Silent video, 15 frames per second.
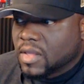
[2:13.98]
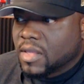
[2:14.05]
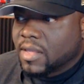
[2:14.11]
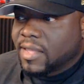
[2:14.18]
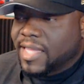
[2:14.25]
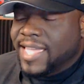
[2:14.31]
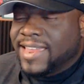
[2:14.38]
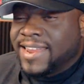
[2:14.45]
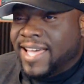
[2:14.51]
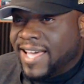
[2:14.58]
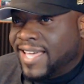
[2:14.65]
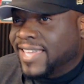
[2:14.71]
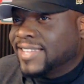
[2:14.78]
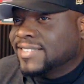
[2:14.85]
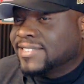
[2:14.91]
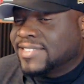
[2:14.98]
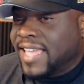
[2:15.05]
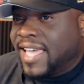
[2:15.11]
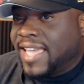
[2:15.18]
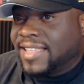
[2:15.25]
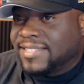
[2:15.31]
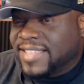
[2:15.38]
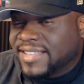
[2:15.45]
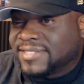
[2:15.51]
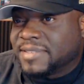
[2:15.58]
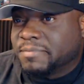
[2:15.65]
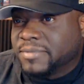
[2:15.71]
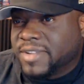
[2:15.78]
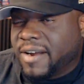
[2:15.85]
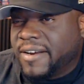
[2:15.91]
in hindsight, that's
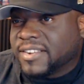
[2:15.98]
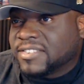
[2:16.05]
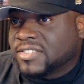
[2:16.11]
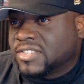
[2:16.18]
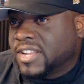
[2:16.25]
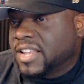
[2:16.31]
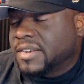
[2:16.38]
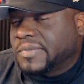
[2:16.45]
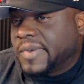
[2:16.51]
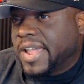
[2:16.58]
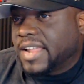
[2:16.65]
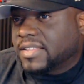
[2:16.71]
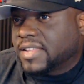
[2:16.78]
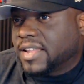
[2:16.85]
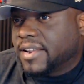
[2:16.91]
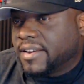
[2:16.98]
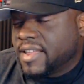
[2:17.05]
some dark shit right there.